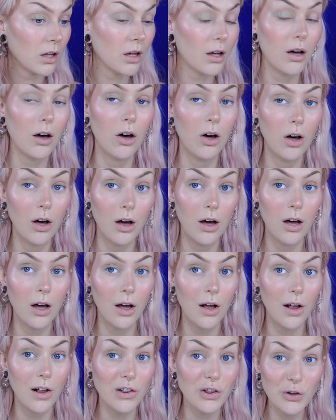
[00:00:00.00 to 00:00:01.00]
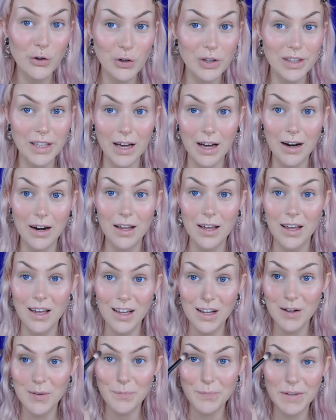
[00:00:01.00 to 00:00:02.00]
Oh, look at that.
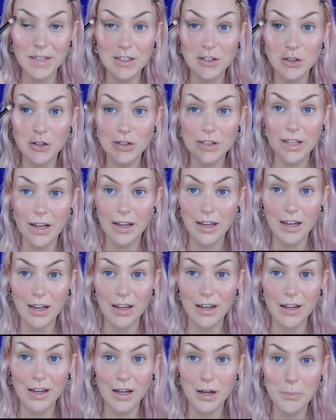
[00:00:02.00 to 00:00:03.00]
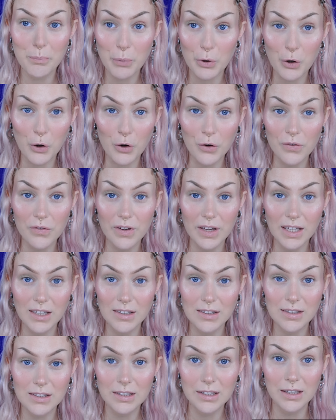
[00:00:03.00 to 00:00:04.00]
It's just like a
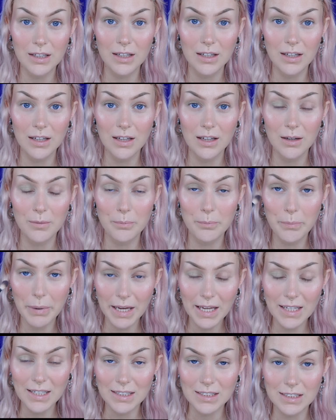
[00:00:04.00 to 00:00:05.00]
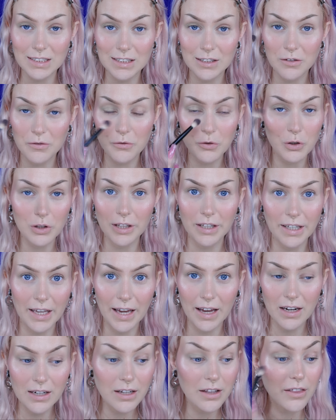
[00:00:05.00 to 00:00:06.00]
perfect base for like
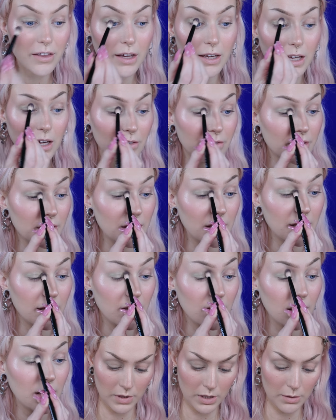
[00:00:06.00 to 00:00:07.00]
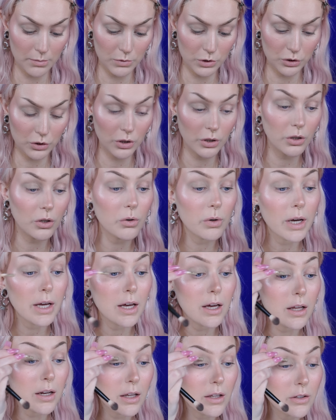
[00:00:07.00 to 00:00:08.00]
anything I feel like. I'm just gonna go
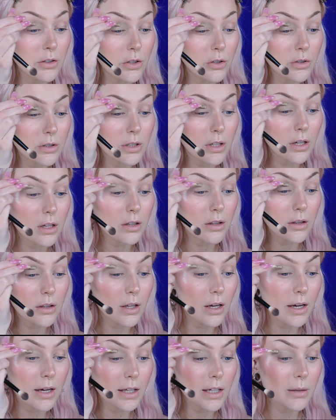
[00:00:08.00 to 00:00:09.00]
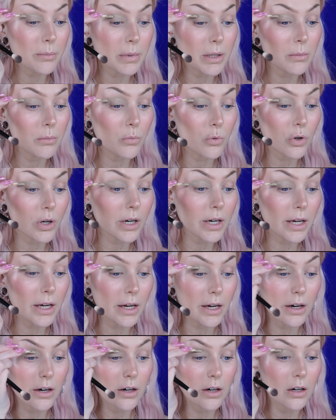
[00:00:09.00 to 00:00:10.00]
ahead and use a tiny bit more
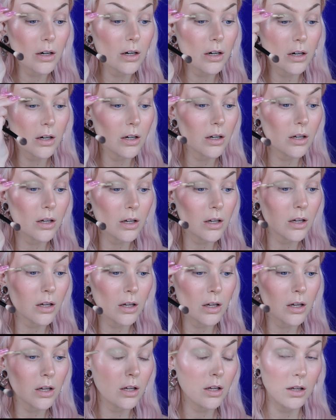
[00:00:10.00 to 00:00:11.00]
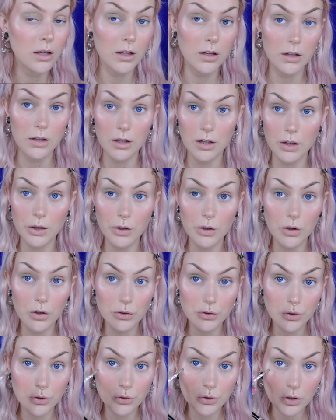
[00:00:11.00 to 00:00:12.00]
here and
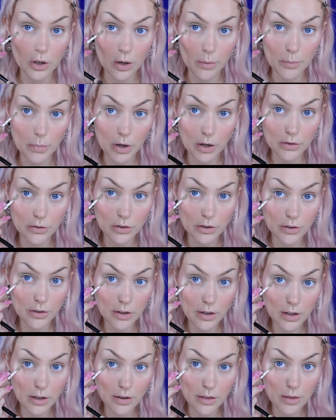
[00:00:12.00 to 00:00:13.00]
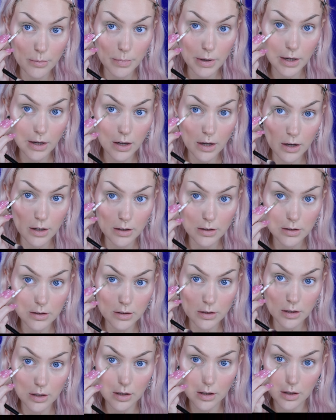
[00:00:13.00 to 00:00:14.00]
also some underneath my
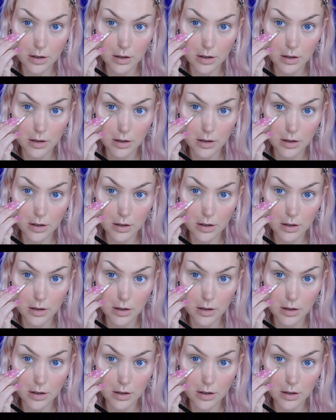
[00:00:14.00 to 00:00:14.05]
eyes